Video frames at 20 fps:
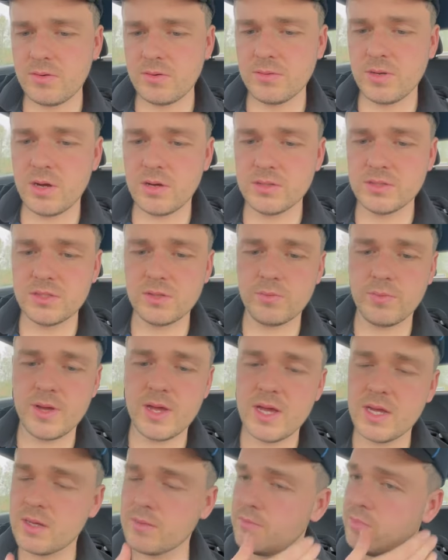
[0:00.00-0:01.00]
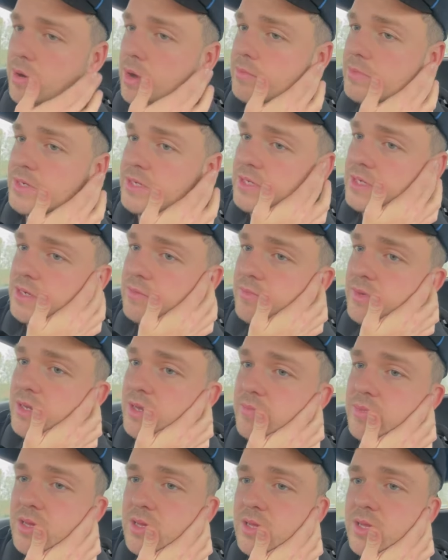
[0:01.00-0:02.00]
i'm going to work i'm probably going to be a
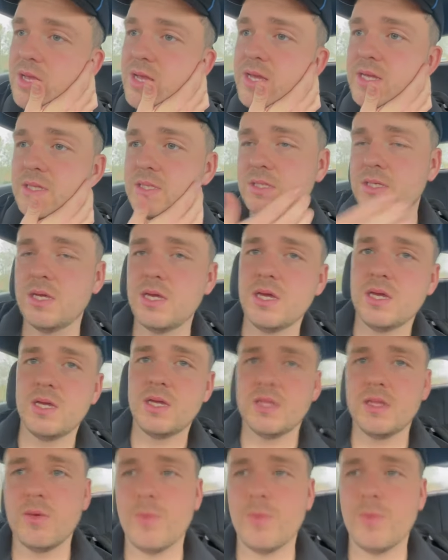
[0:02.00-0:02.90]
bit late the